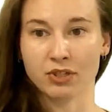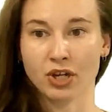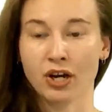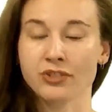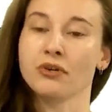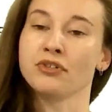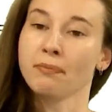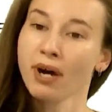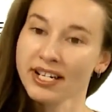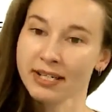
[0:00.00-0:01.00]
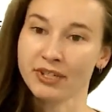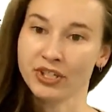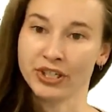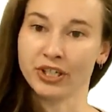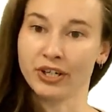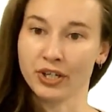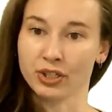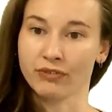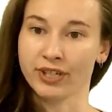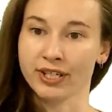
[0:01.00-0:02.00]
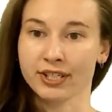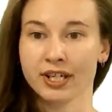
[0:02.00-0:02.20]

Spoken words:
to also deposit material on the surface.